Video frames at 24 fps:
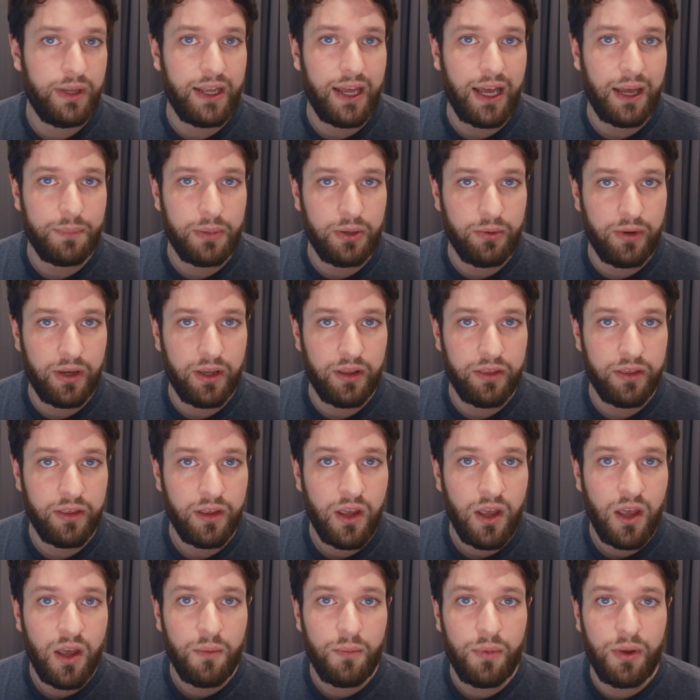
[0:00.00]
and be happy with.
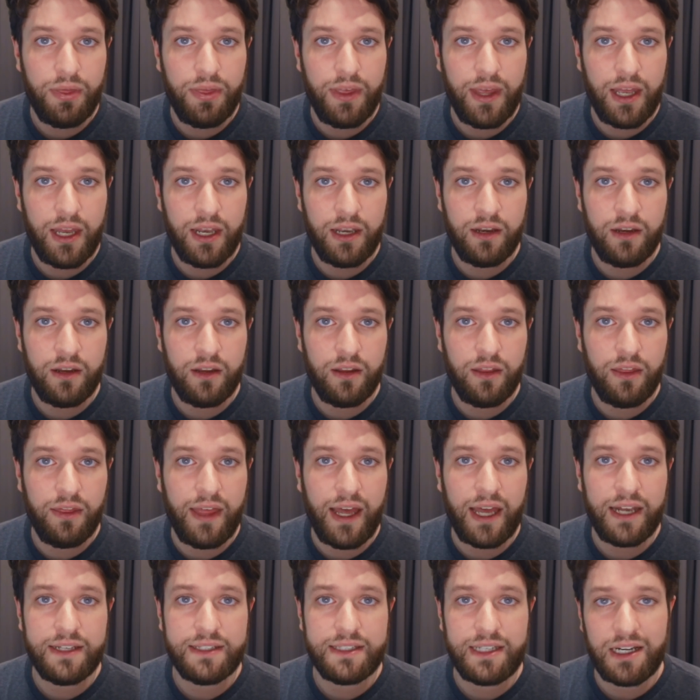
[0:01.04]
But then
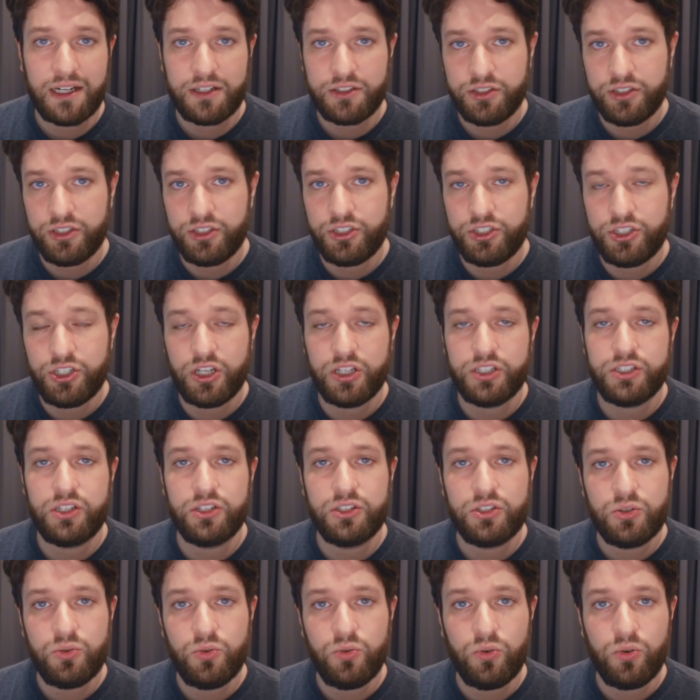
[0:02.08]
that is actually just a
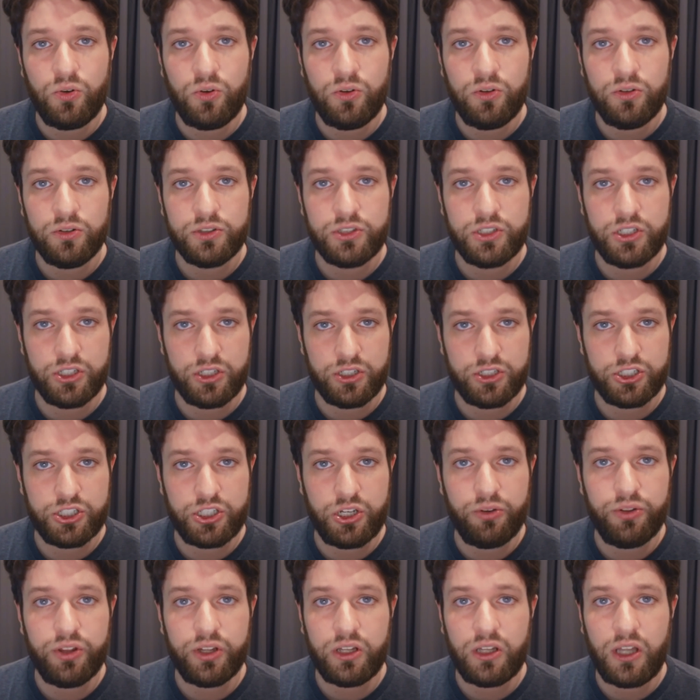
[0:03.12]
tool to
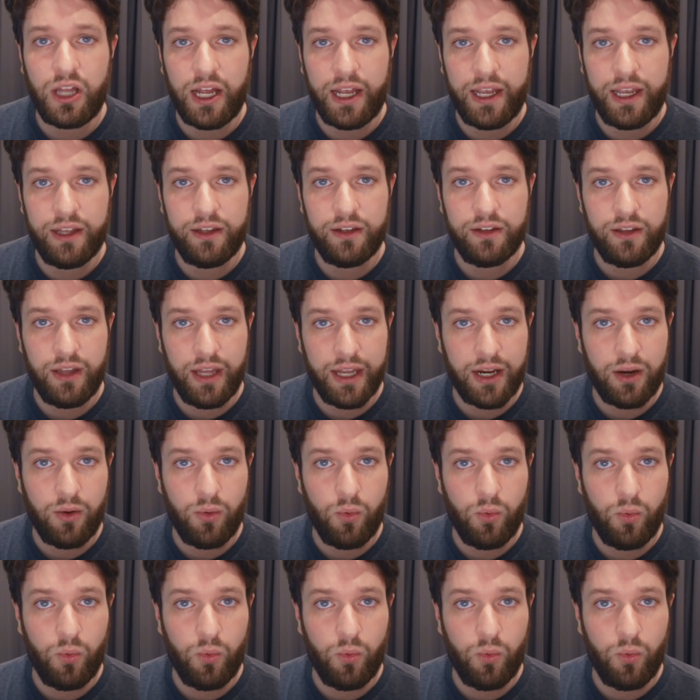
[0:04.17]
show the client like